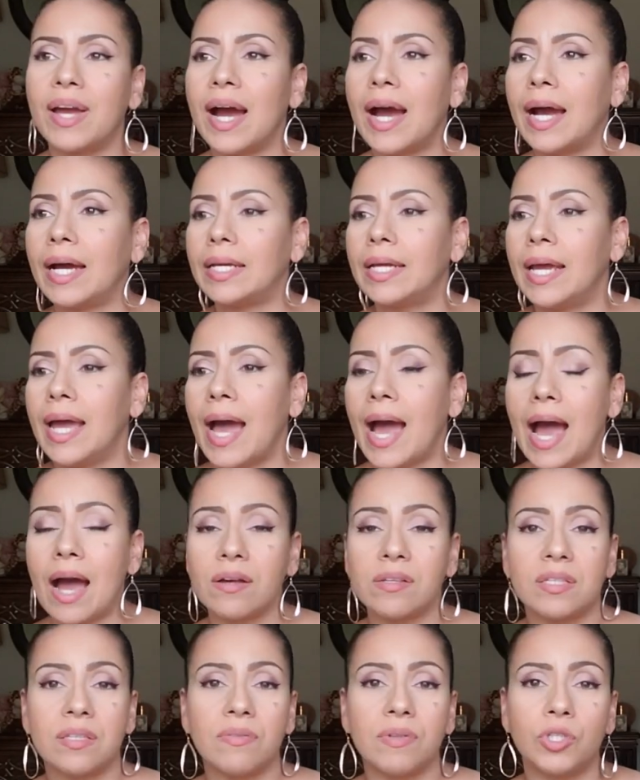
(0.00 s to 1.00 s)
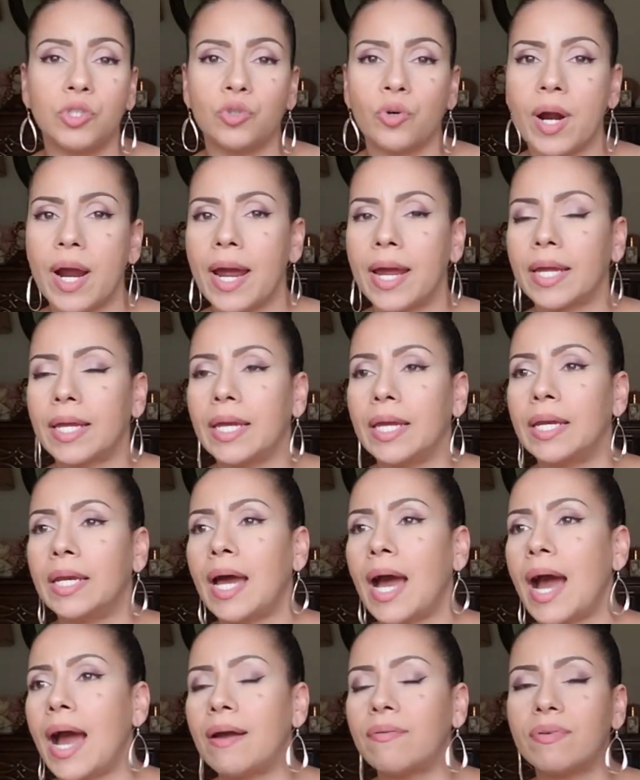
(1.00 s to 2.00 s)
got House of the Dragon,
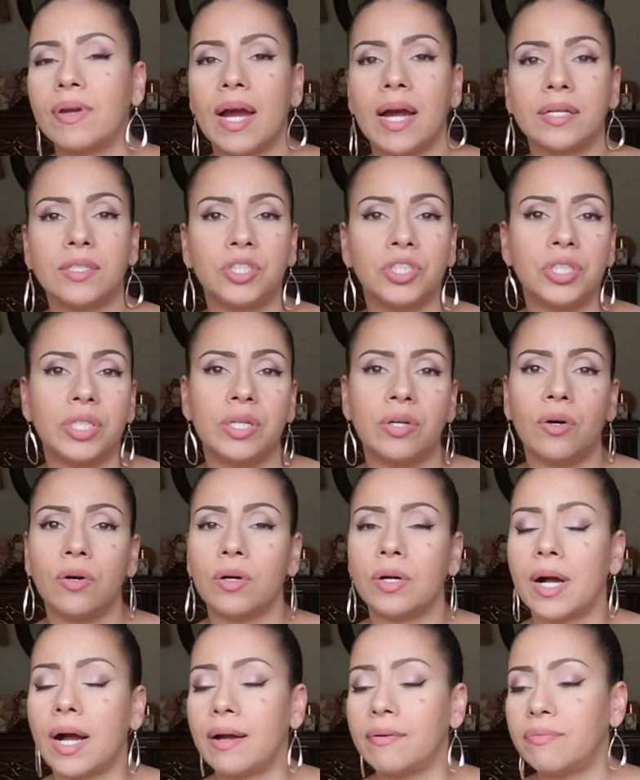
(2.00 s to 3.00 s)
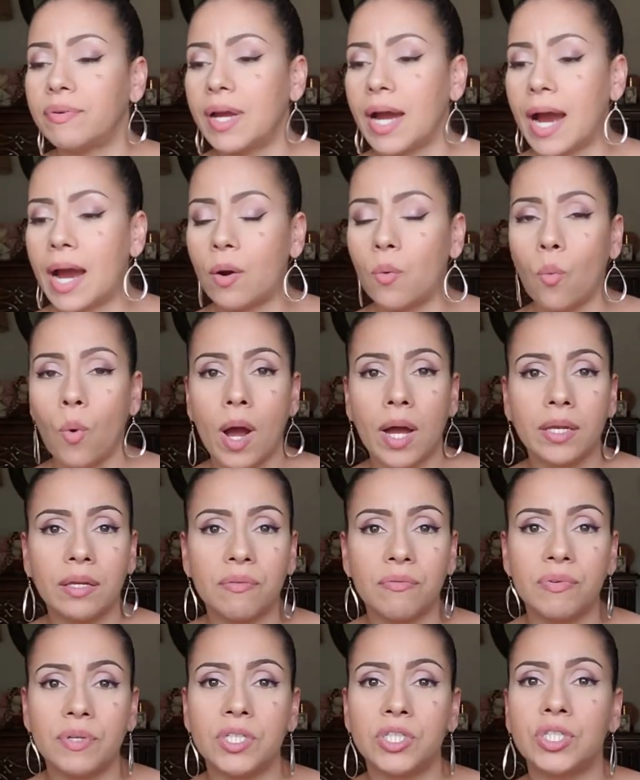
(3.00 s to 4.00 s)
I've got She-Hulk, I've got
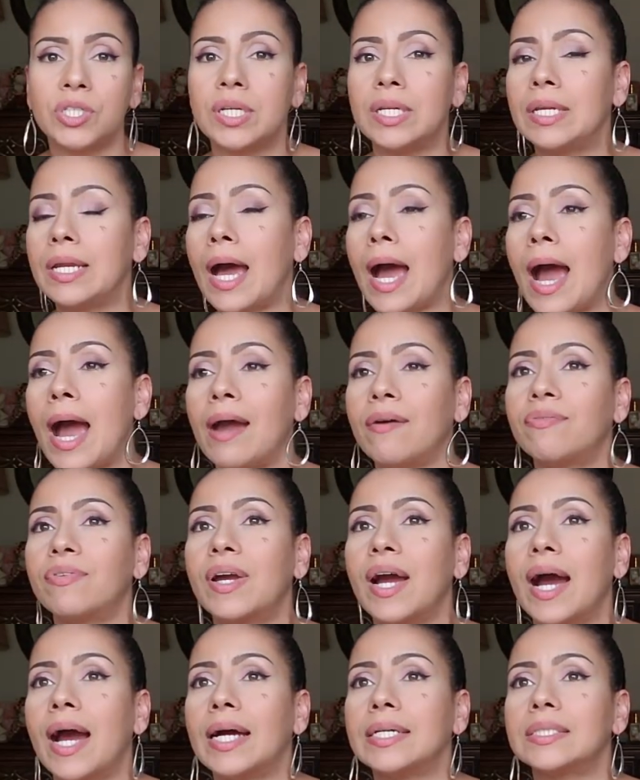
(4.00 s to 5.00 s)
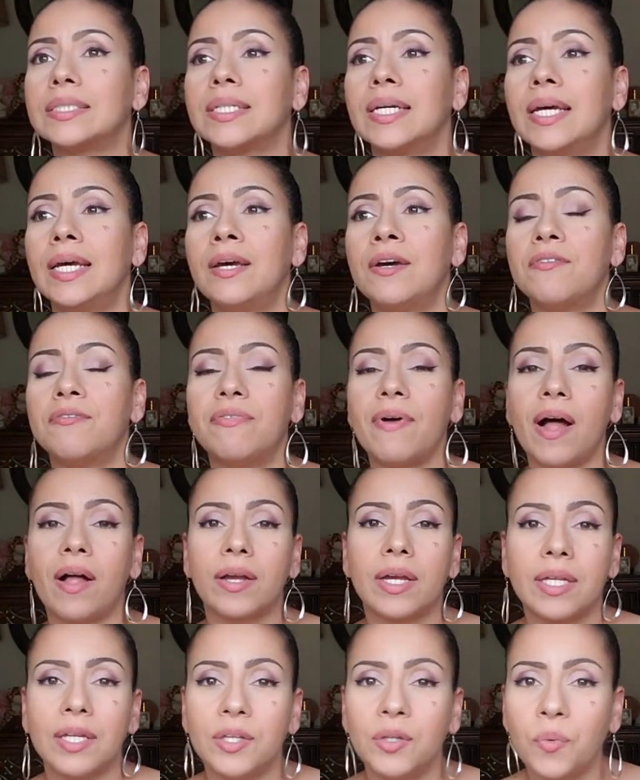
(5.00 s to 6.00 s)
WandaVision, I've got
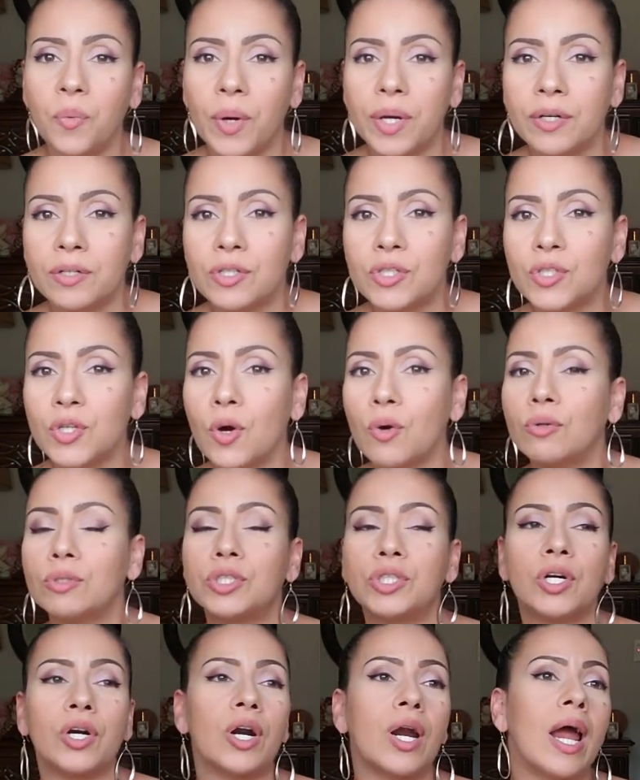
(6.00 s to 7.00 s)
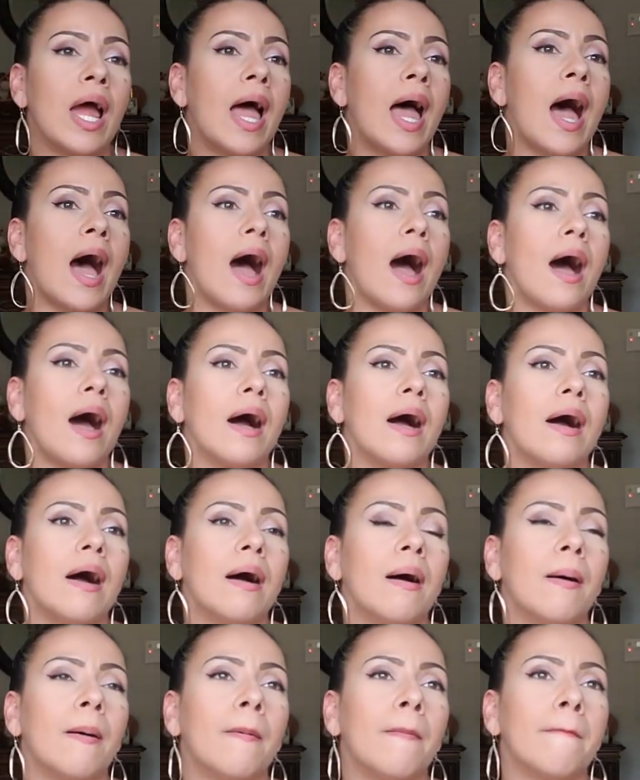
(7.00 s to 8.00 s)
Falcon and the Winter Soldier.
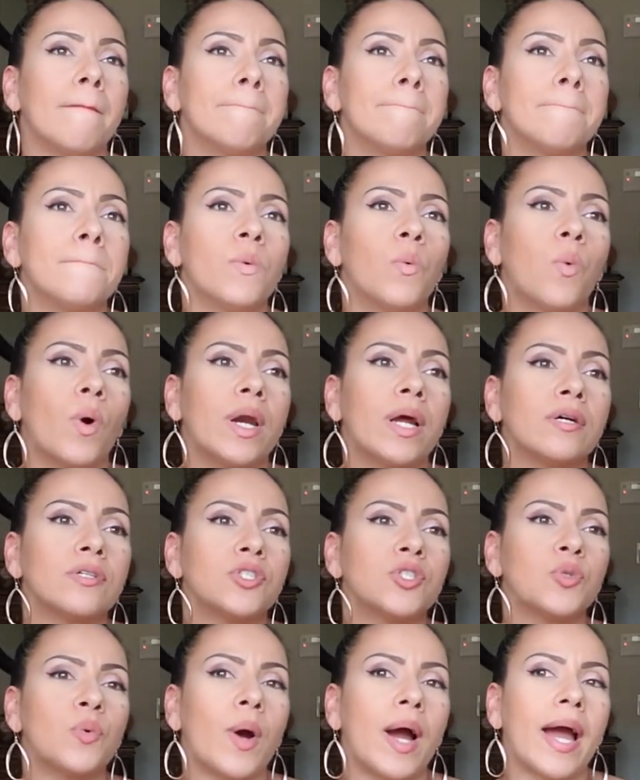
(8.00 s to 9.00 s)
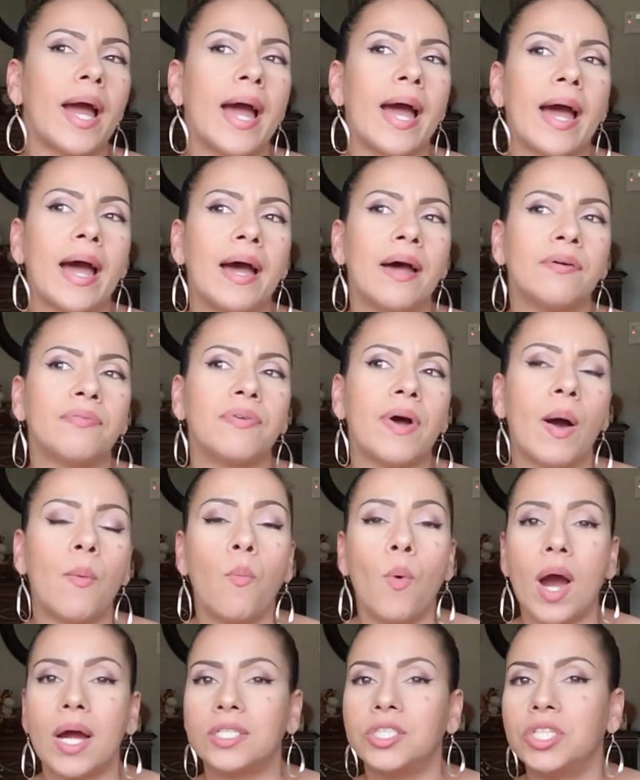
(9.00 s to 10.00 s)
What else do I have? I'm
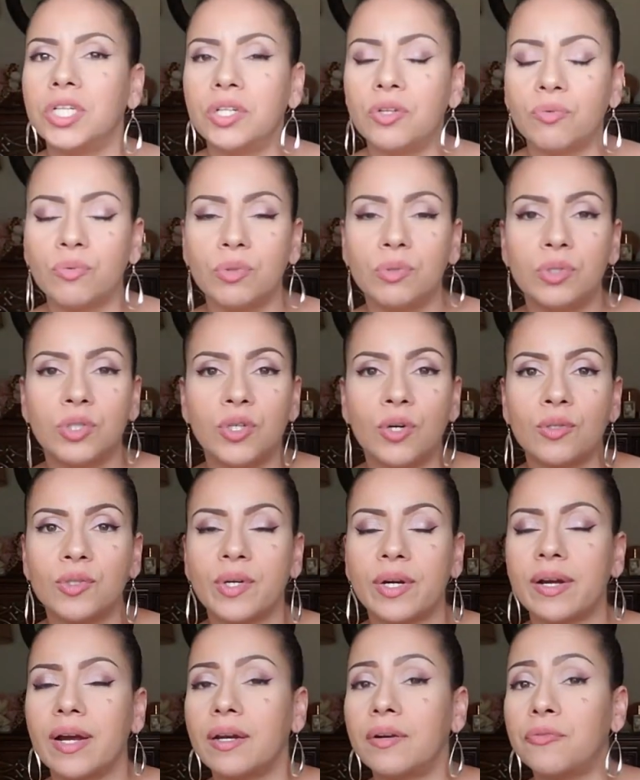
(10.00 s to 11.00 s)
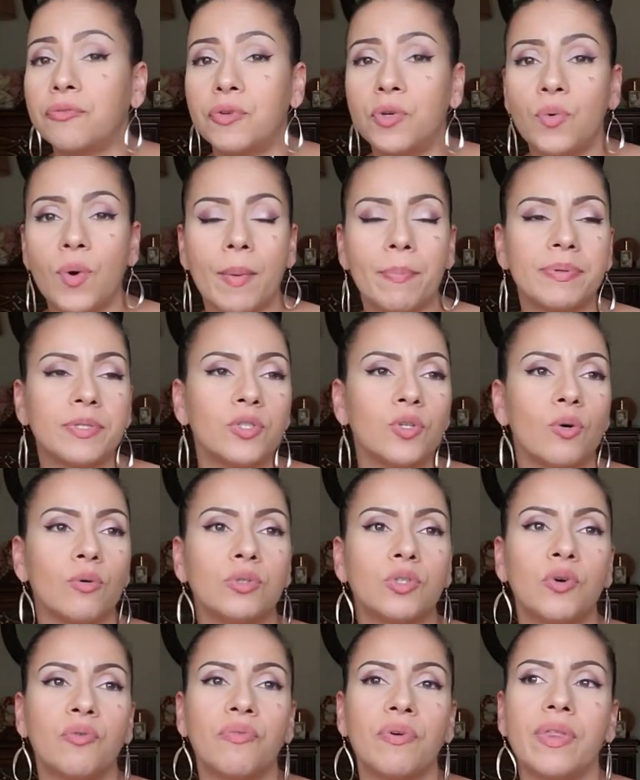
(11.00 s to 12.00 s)
watching Naruto, so I got a few
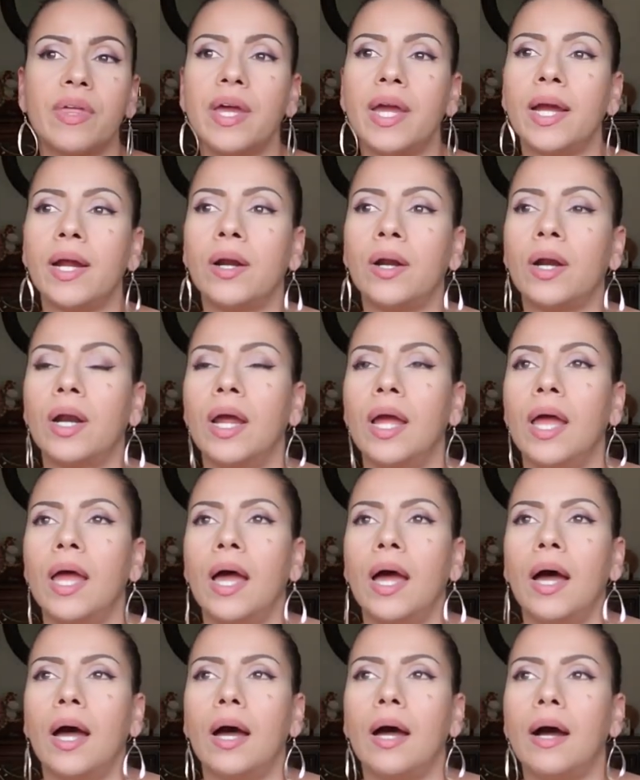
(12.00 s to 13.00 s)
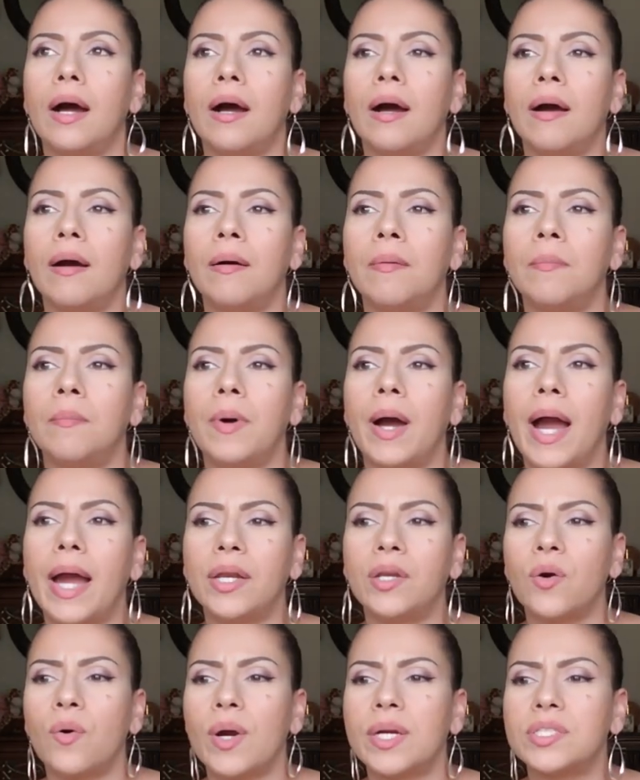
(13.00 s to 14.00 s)
episodes over there. I
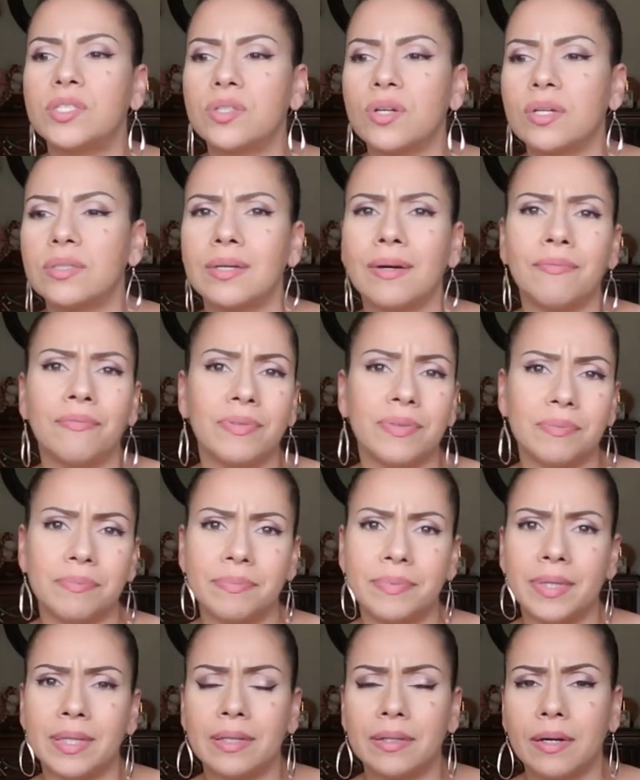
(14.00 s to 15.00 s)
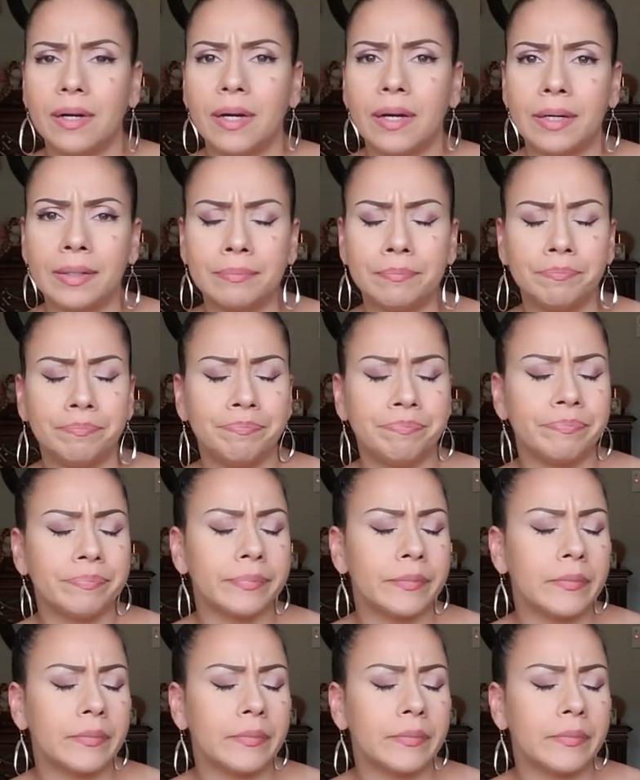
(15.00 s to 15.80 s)
know I saw The